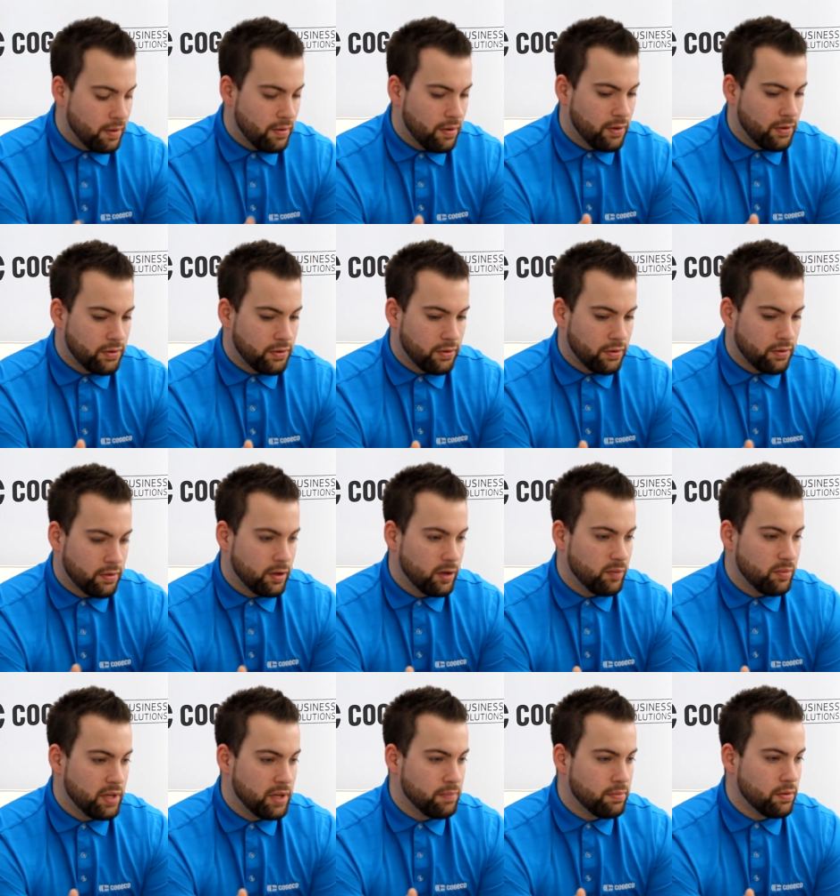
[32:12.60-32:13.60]
I've also seen
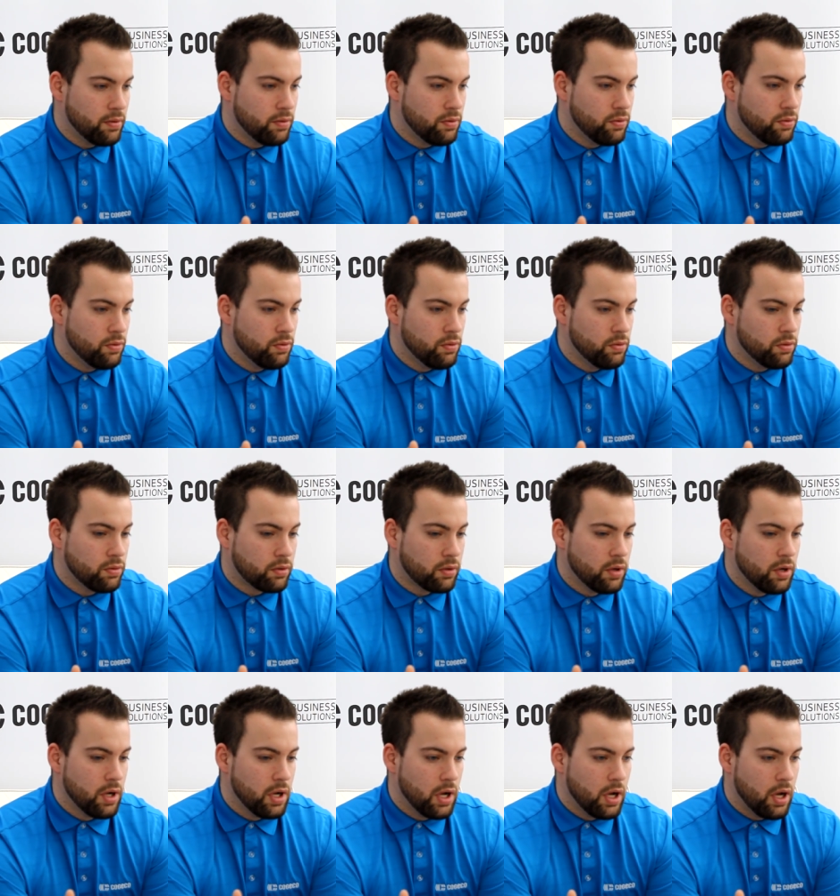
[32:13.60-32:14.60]
people who
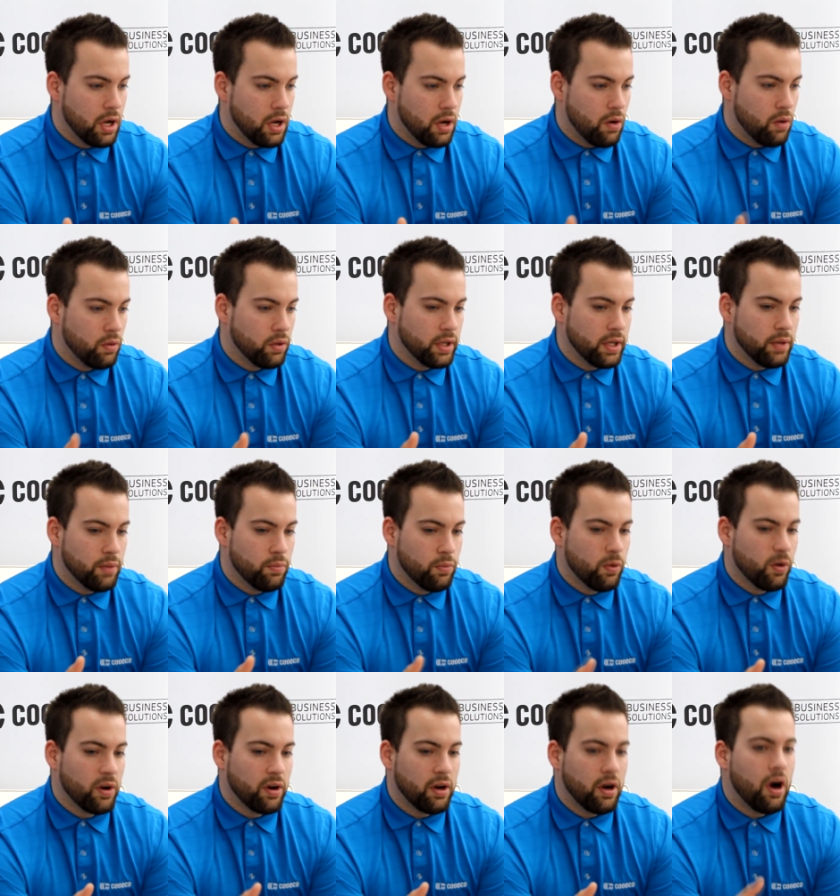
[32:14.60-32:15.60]
uh, only
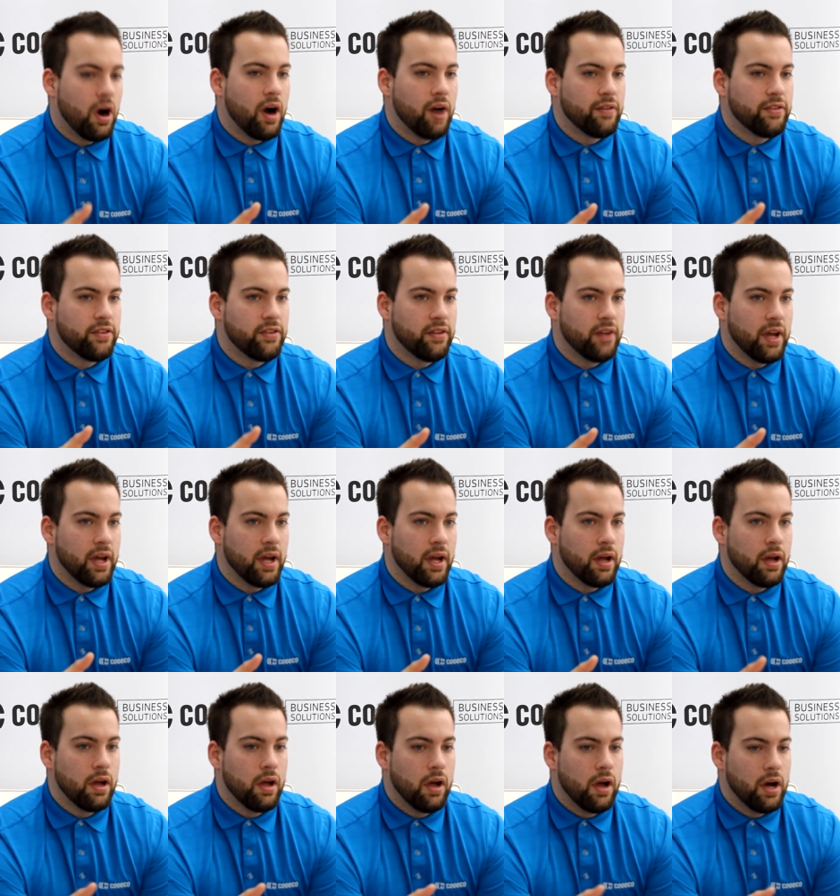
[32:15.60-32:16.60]
work off, say,
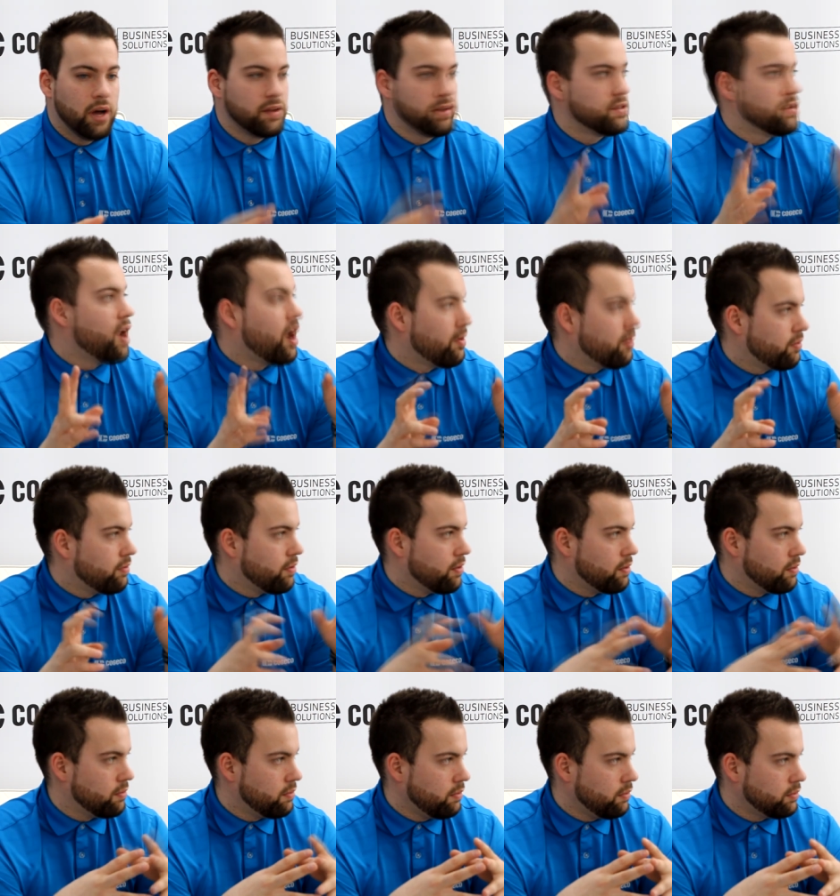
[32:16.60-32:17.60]
a soft phone.